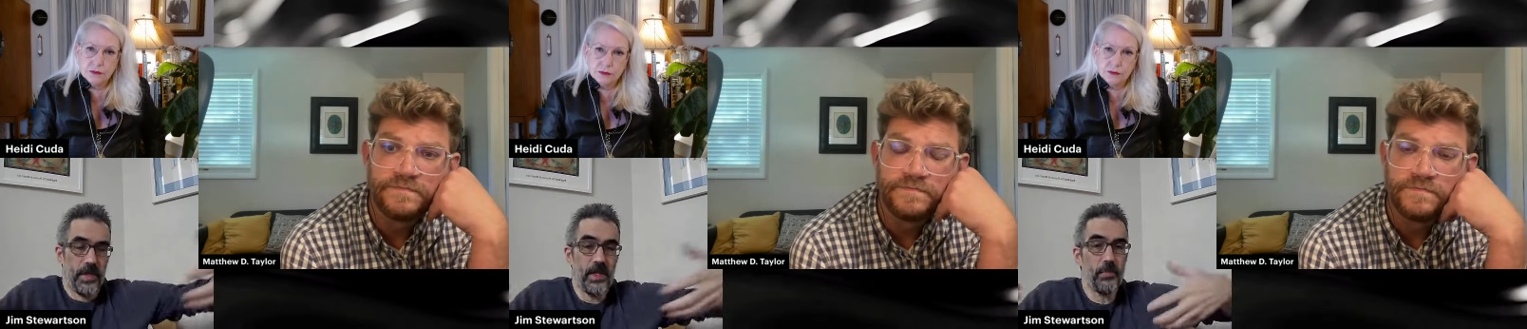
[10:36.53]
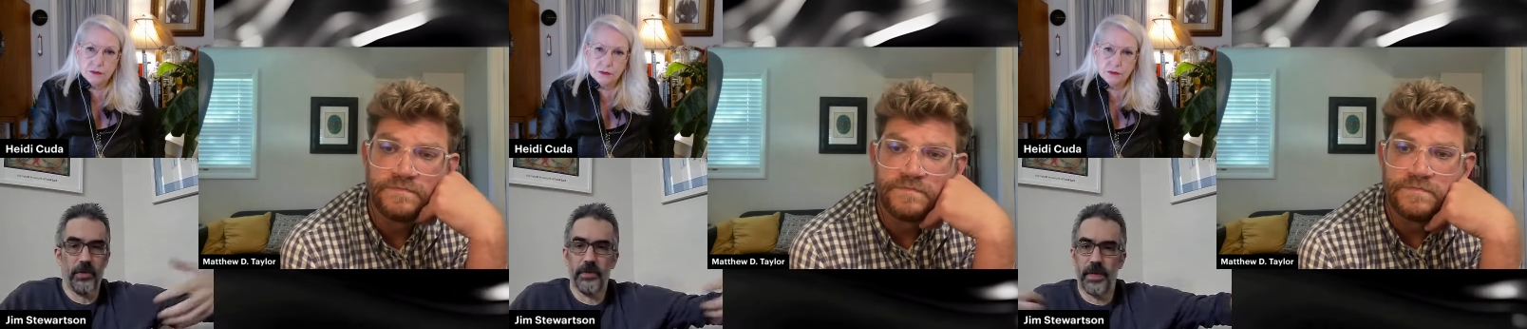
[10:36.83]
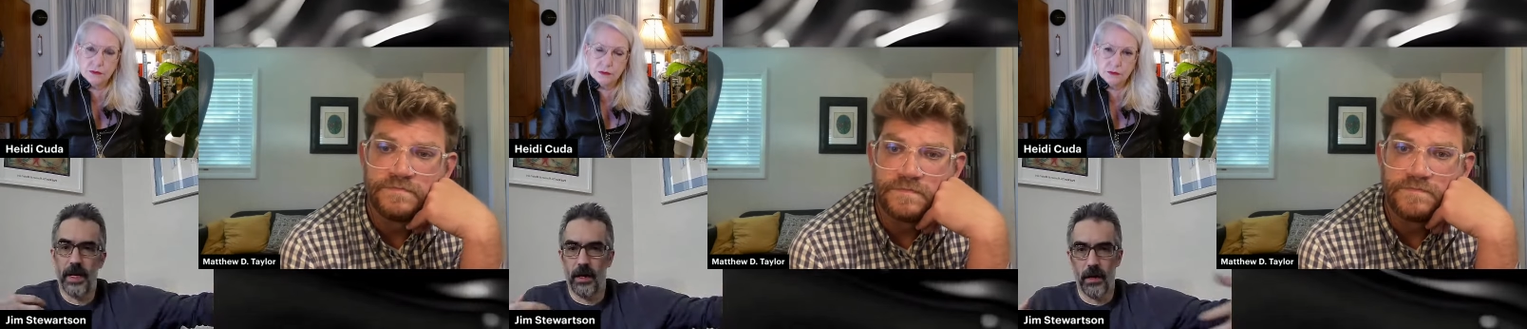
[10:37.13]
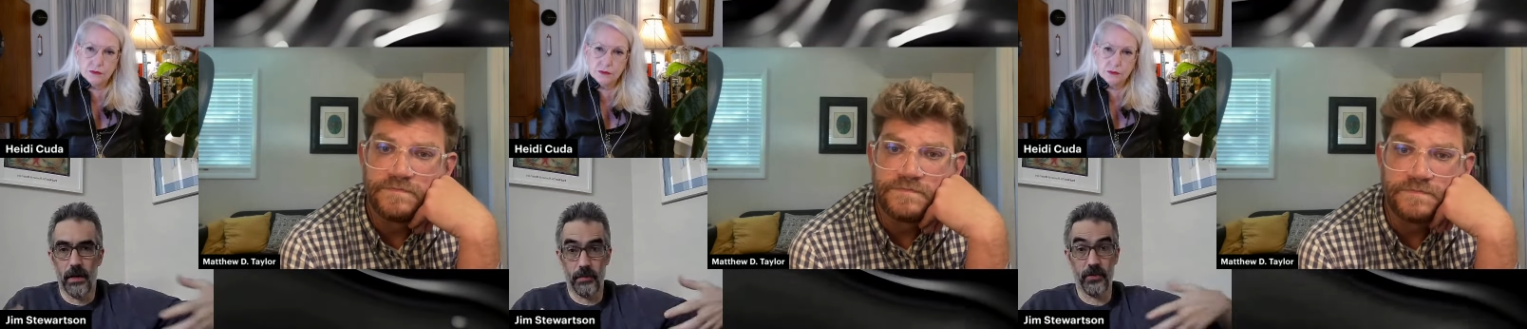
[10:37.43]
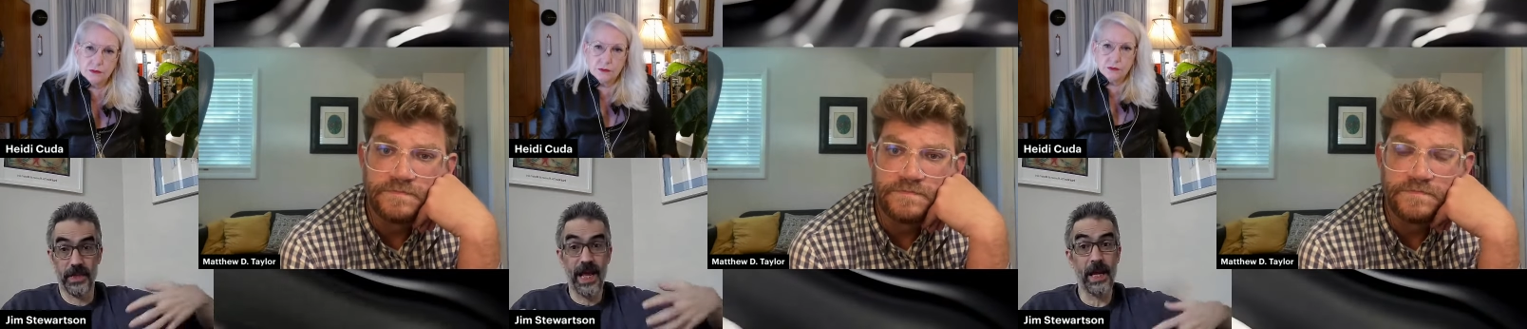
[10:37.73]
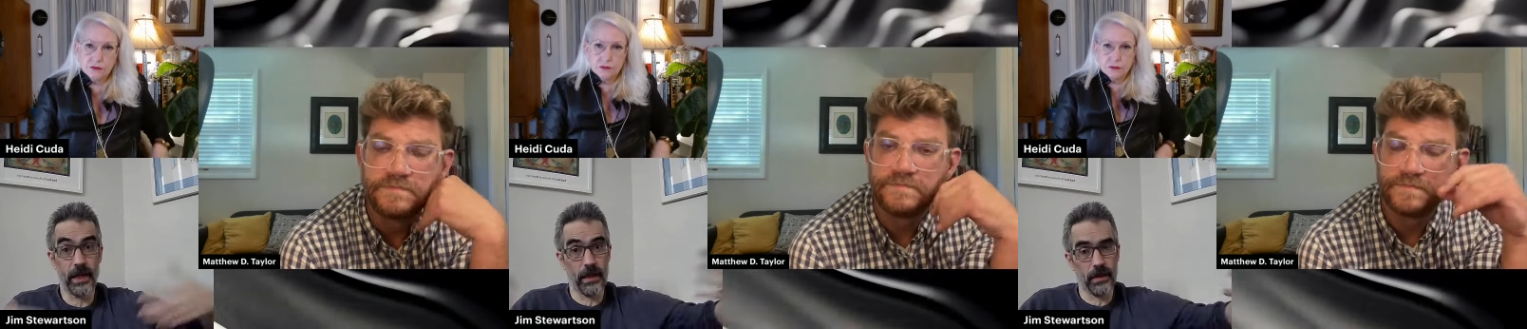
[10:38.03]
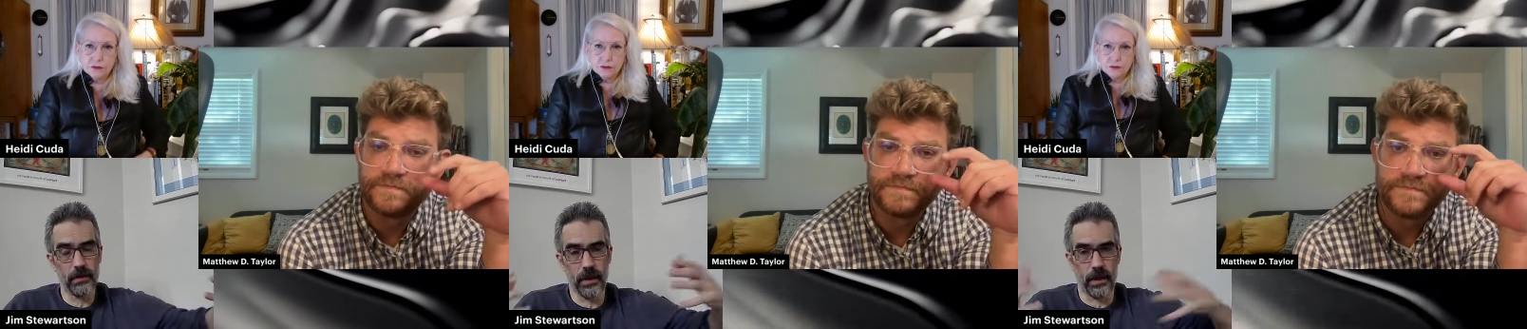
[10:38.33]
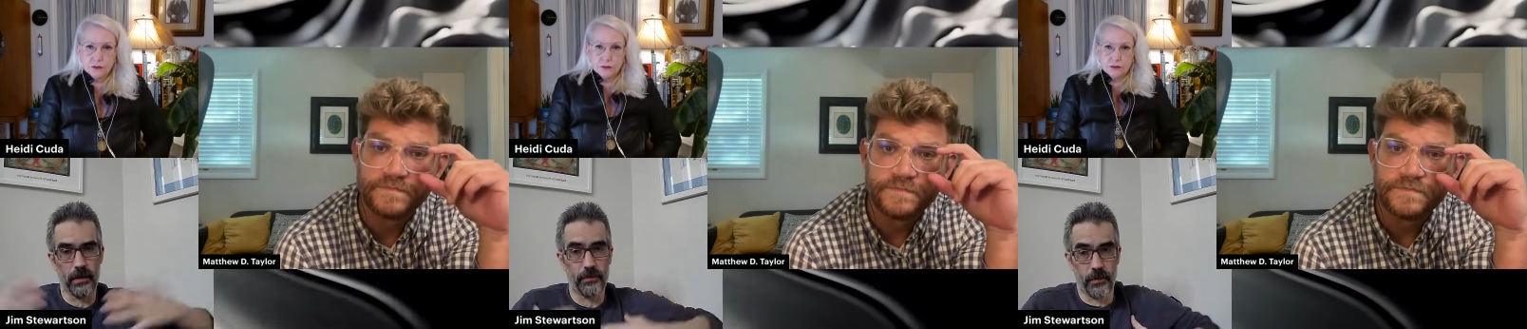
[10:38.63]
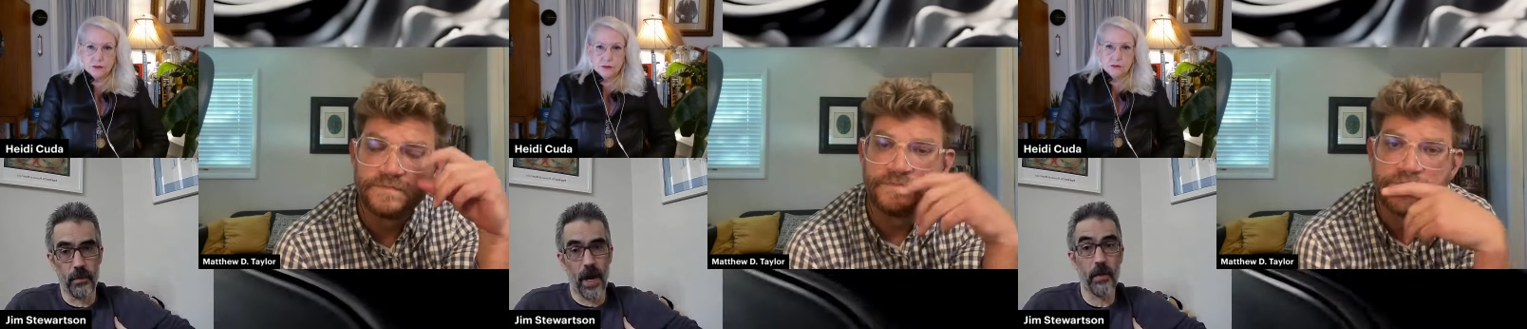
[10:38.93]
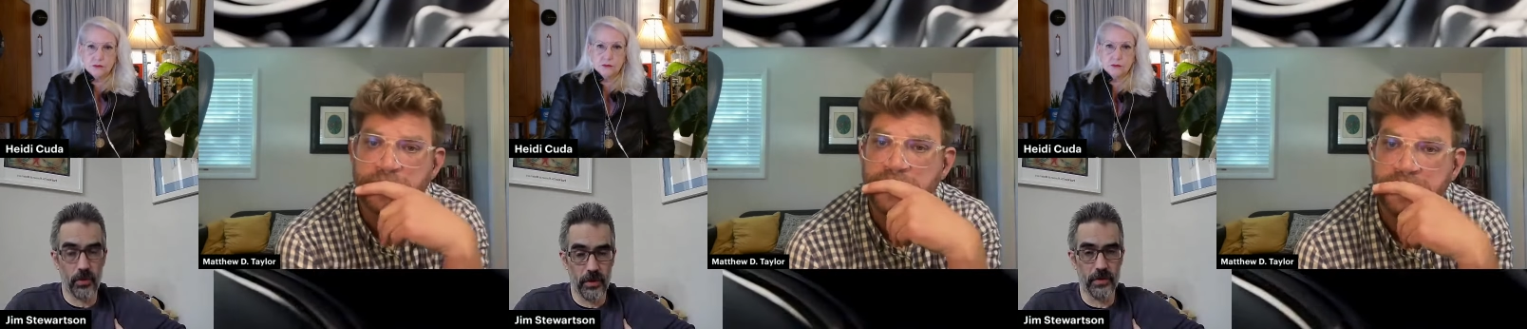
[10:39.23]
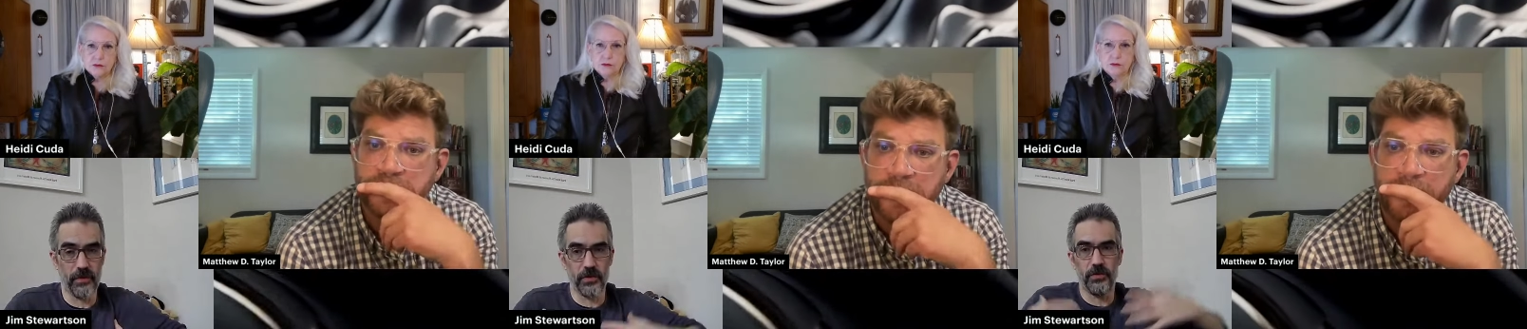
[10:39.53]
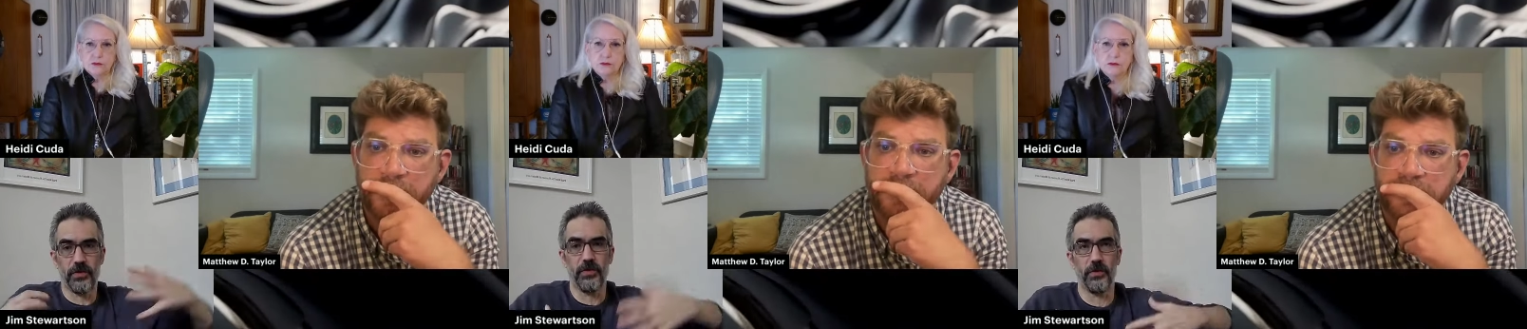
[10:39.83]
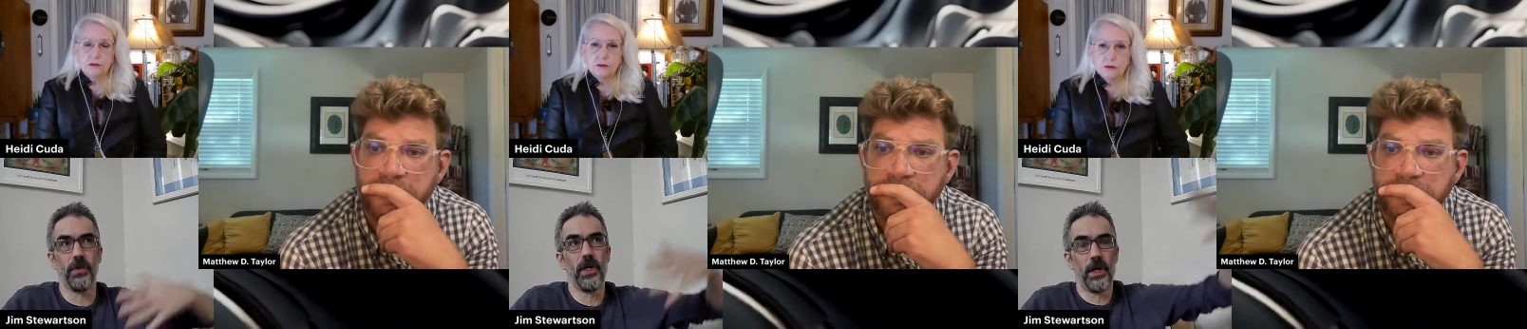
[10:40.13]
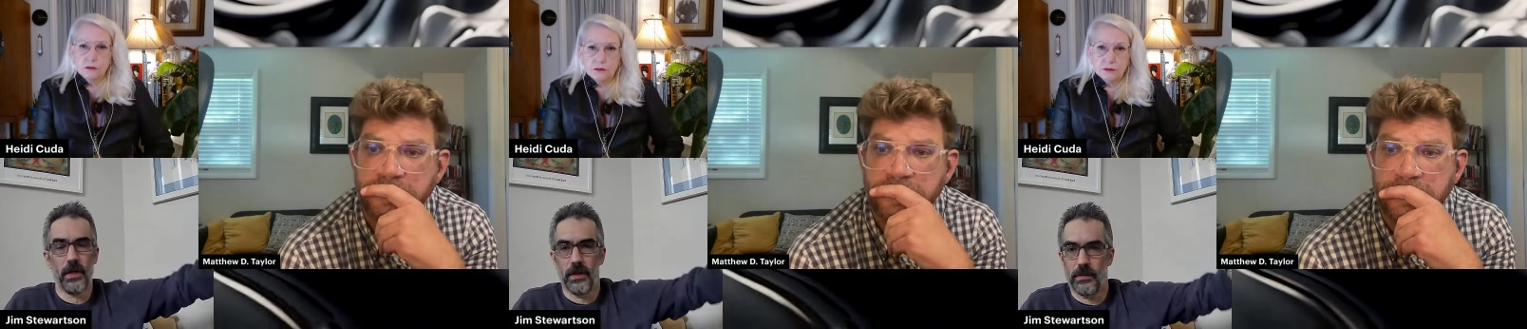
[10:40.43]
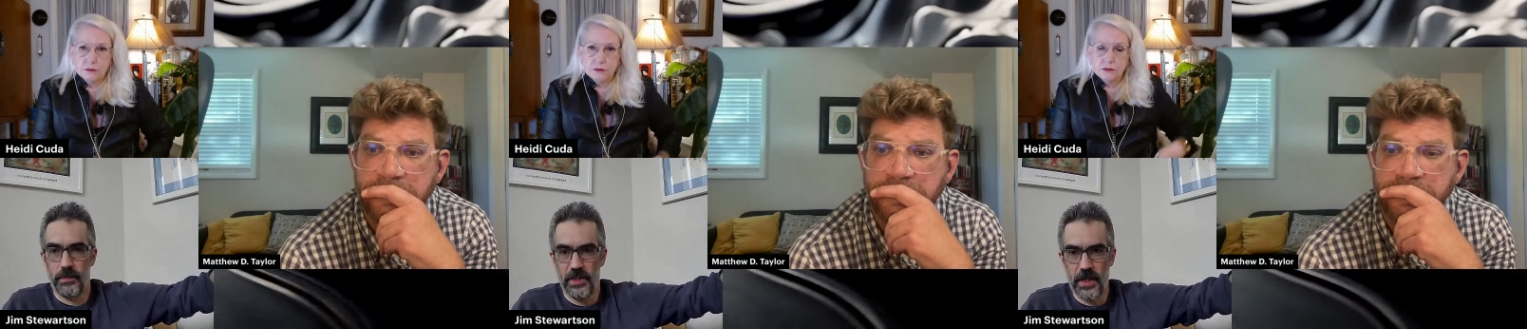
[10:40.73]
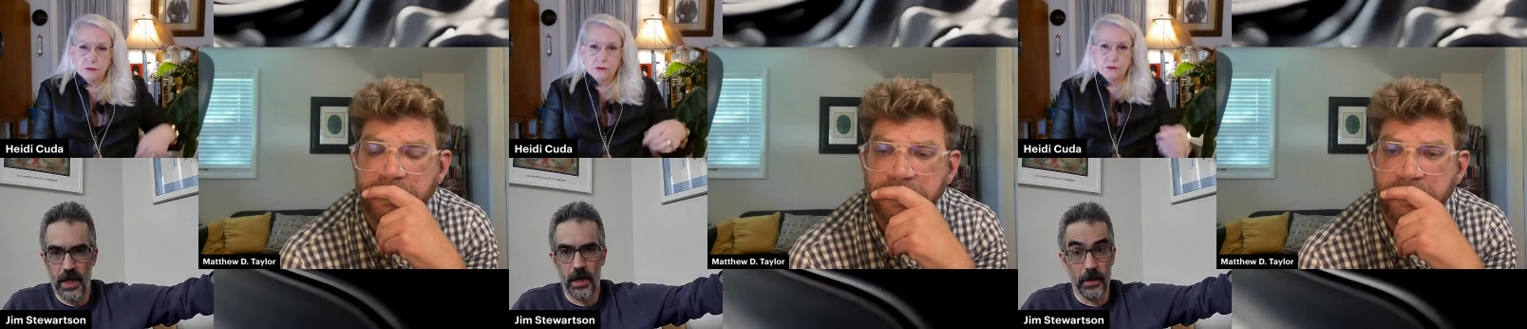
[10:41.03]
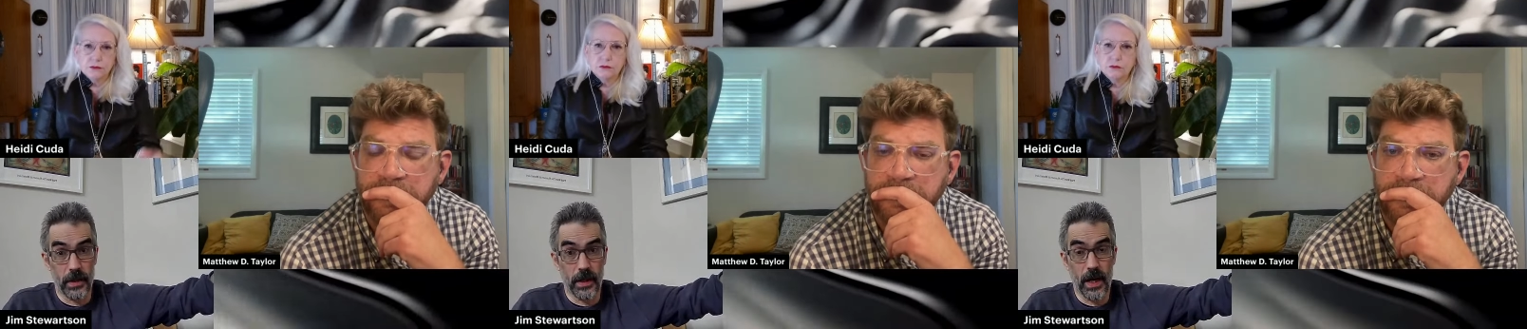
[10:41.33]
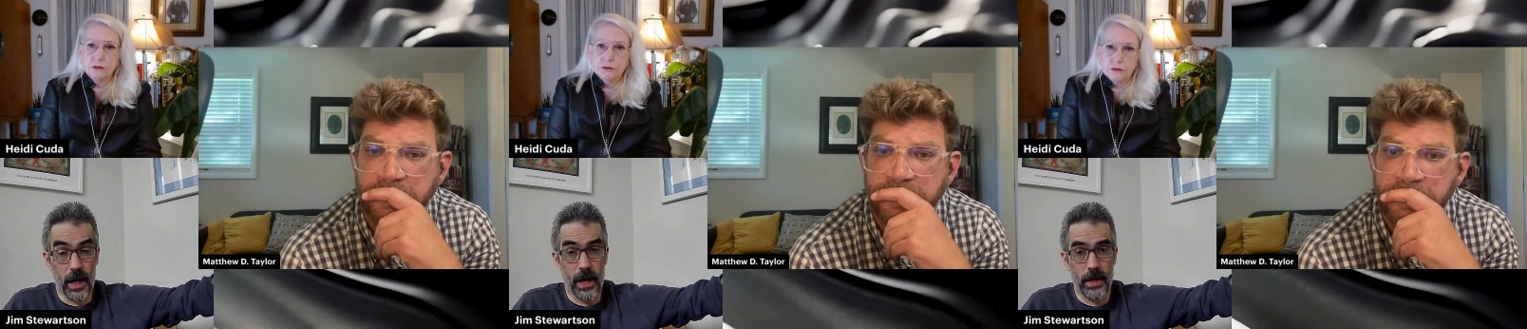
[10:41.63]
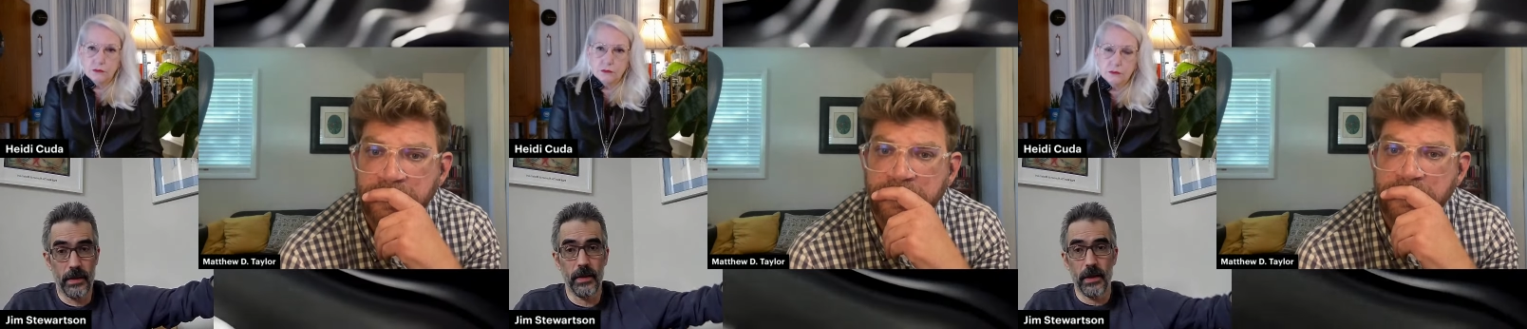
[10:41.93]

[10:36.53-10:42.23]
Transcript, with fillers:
Speaker 1: people that are pretending, uh, from my point of view, to be channeling God,